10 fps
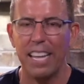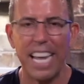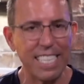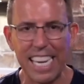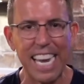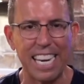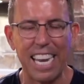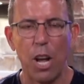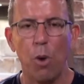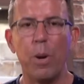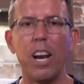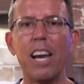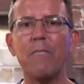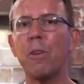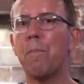That's it. We don't
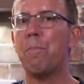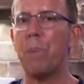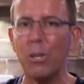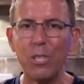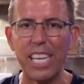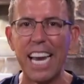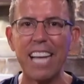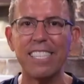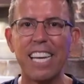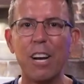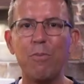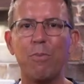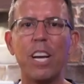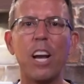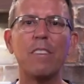have to build it ourselves.
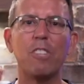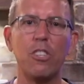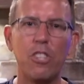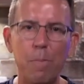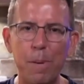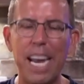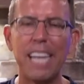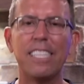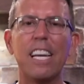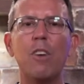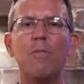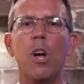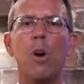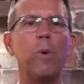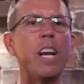We don't have to ship it ourselves.
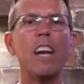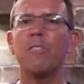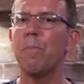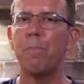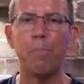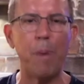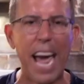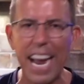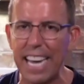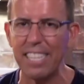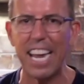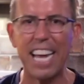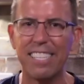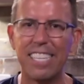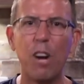We don't have to pack it
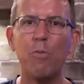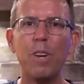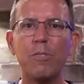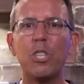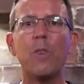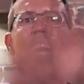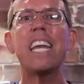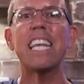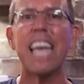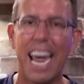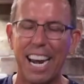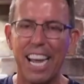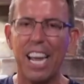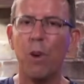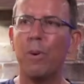ourselves. We don't have to do any of that.
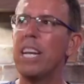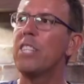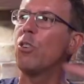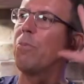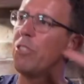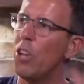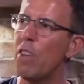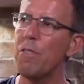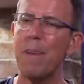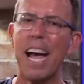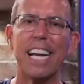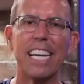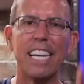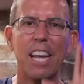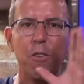We need to observe a
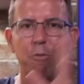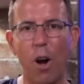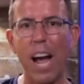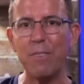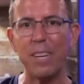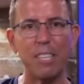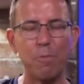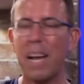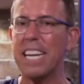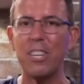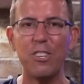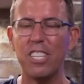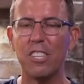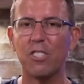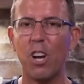market, find where there's money
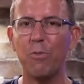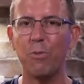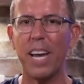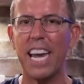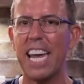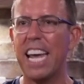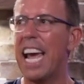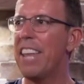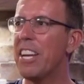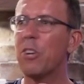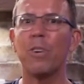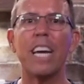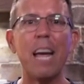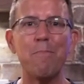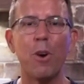using the software, and then
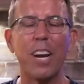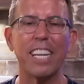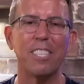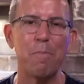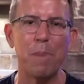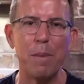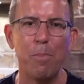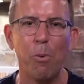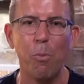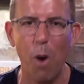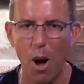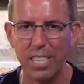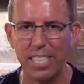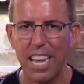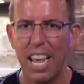create products that people
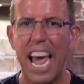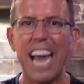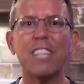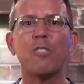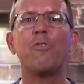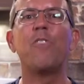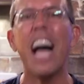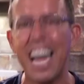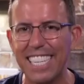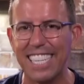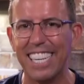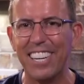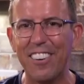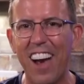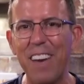want. And it's fun,
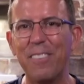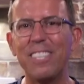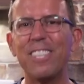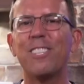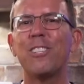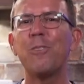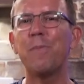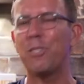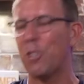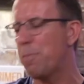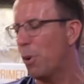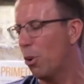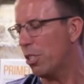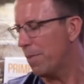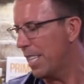right? Which is super, super
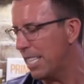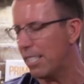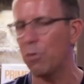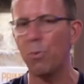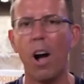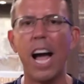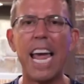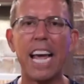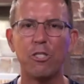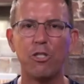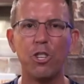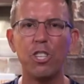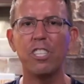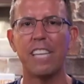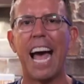awesome. And this is why our
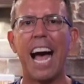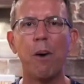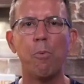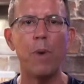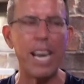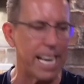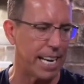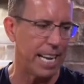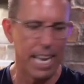students are winning.